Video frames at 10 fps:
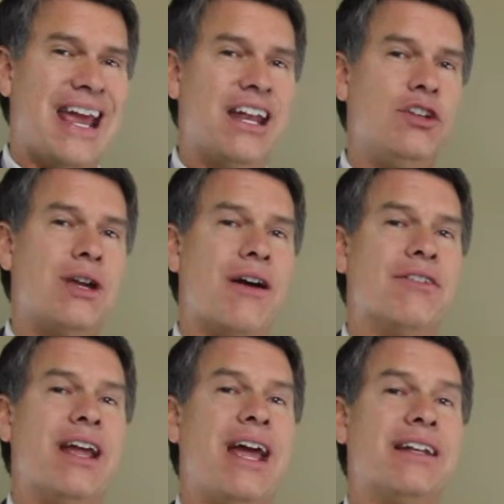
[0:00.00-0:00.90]
And do you have
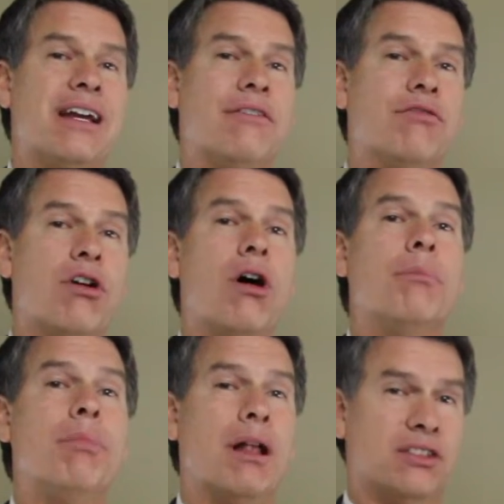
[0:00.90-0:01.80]
an
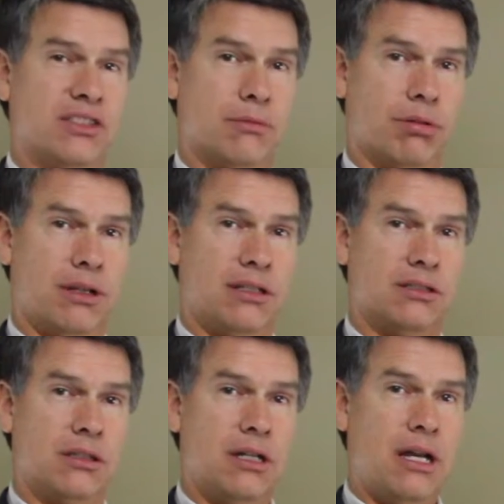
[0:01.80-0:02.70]
anti-fraud policy in place?